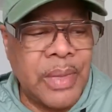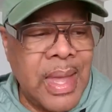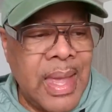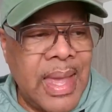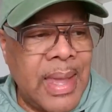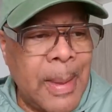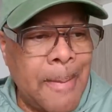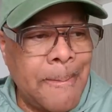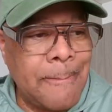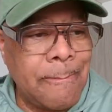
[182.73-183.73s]
And
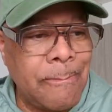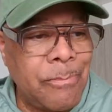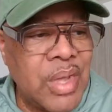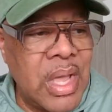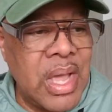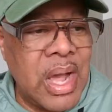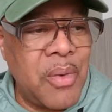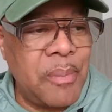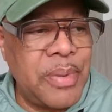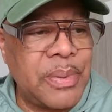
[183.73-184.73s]
I want
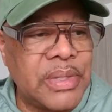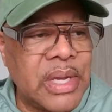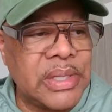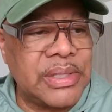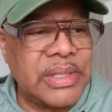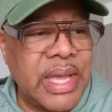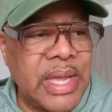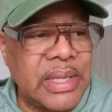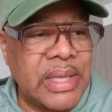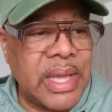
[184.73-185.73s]
people to understand
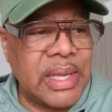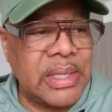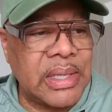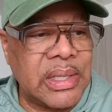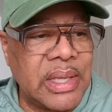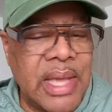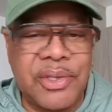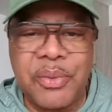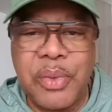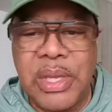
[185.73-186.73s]
that as
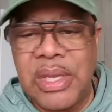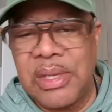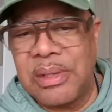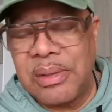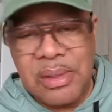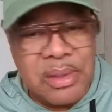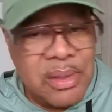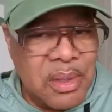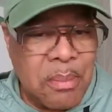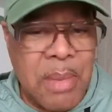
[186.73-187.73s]
we
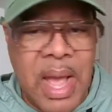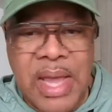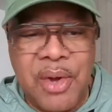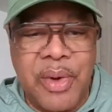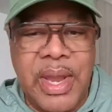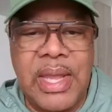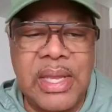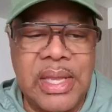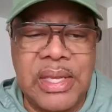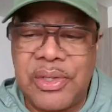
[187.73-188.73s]
migrate
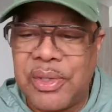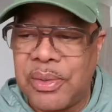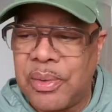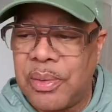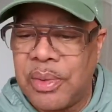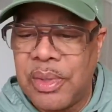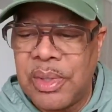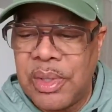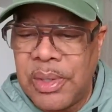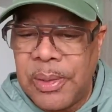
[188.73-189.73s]
into
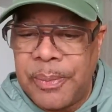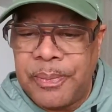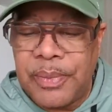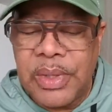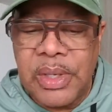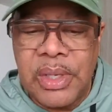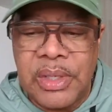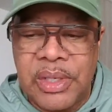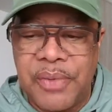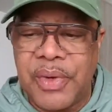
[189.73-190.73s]

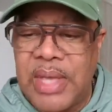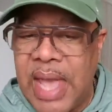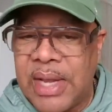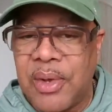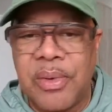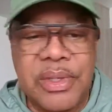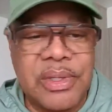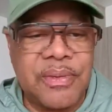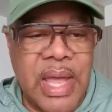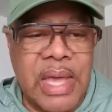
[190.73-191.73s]
different categories of
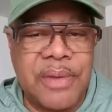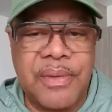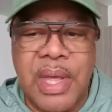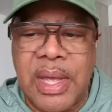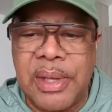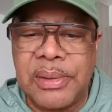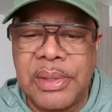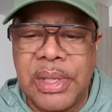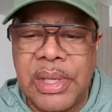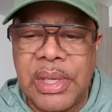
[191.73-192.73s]
life now,
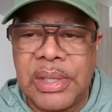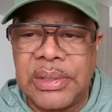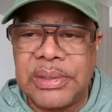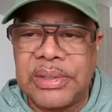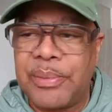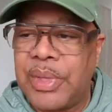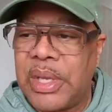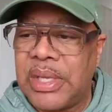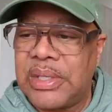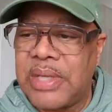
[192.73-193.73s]
some
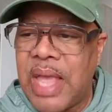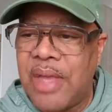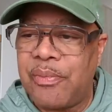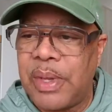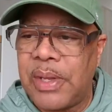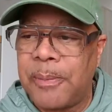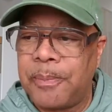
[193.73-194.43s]
things have been